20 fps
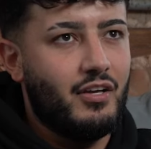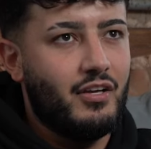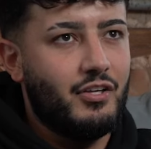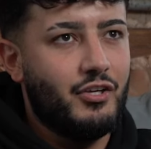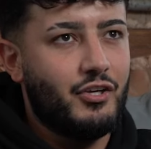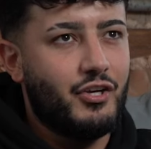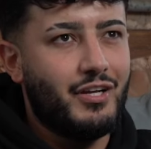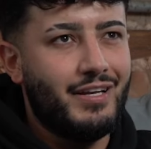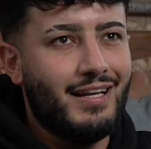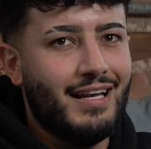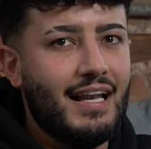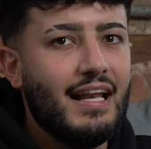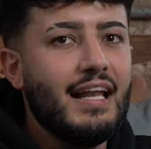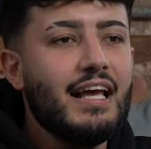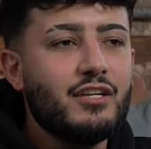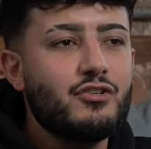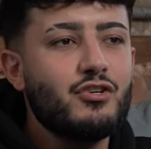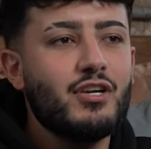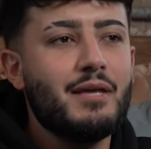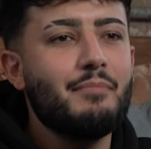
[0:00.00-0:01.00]
You can
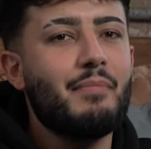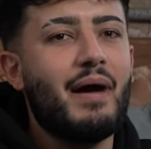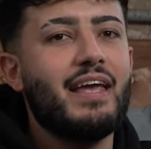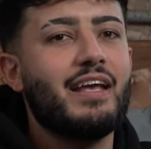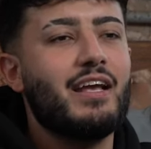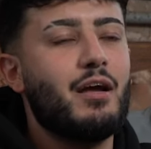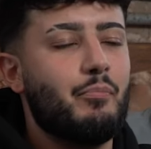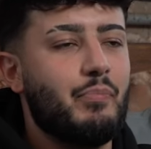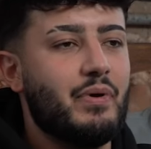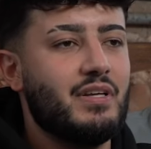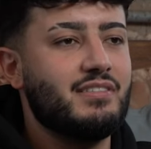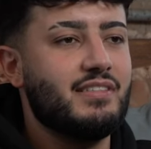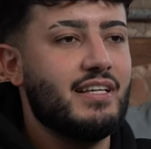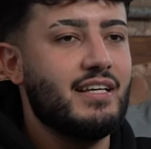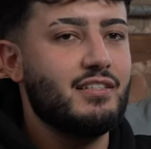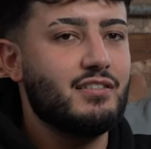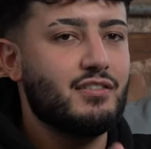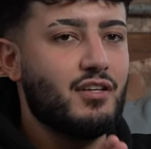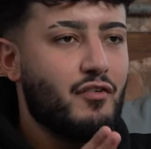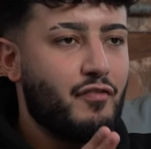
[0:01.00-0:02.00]
literally make a
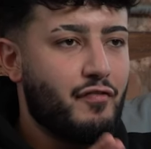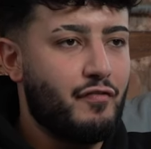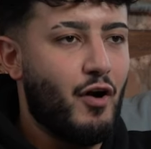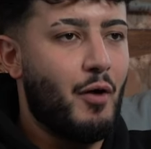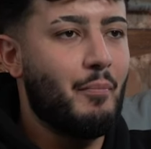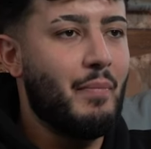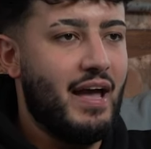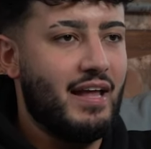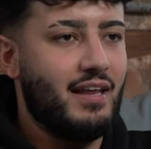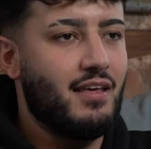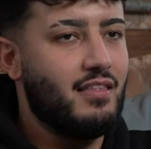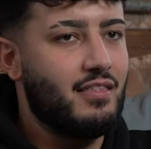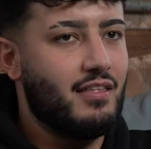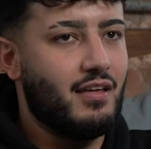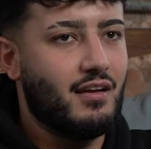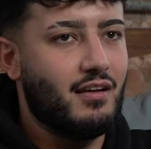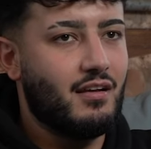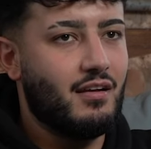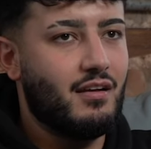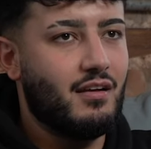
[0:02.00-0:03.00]
business from
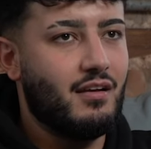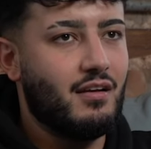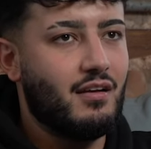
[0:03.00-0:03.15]
anything.